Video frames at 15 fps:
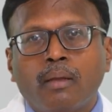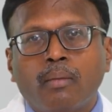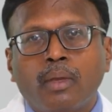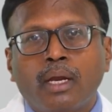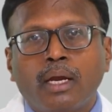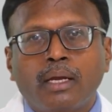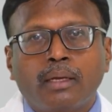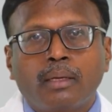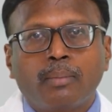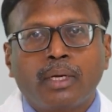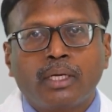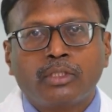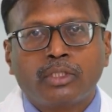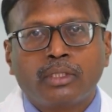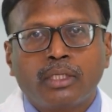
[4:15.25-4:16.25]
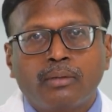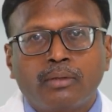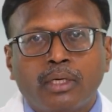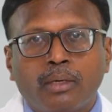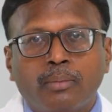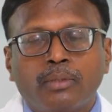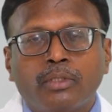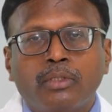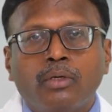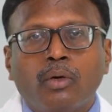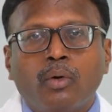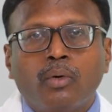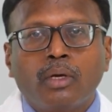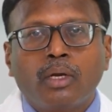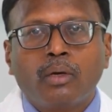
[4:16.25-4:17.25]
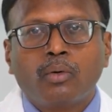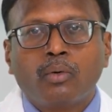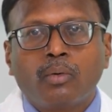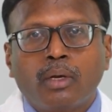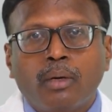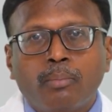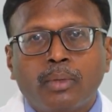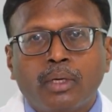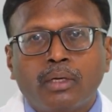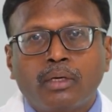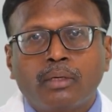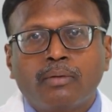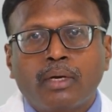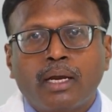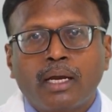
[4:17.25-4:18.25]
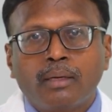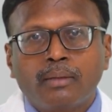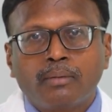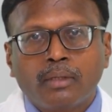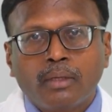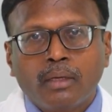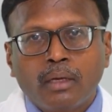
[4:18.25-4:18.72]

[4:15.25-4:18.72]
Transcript: where the patient develops slowly over a period of time